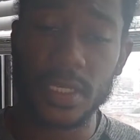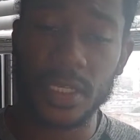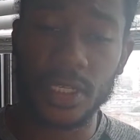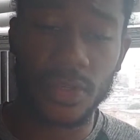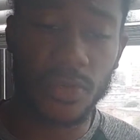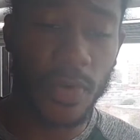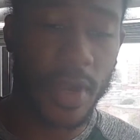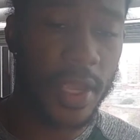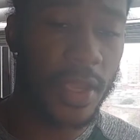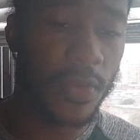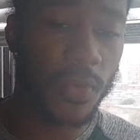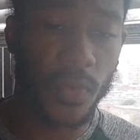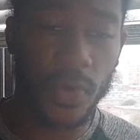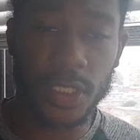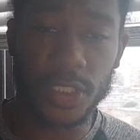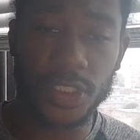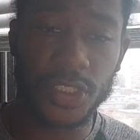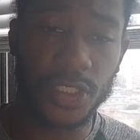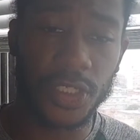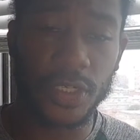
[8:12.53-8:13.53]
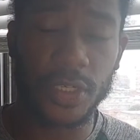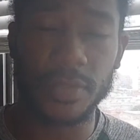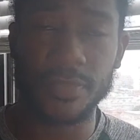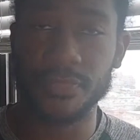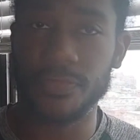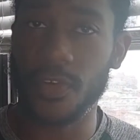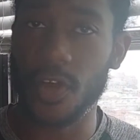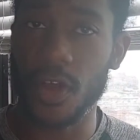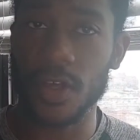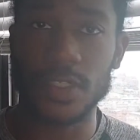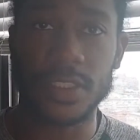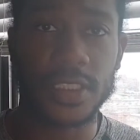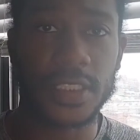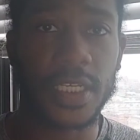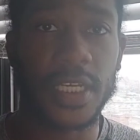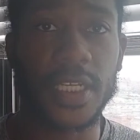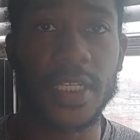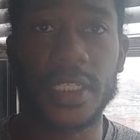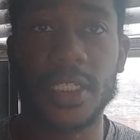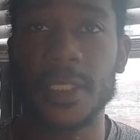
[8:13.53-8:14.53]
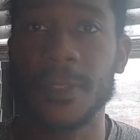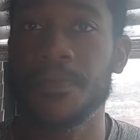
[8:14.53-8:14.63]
Great winter fall scent.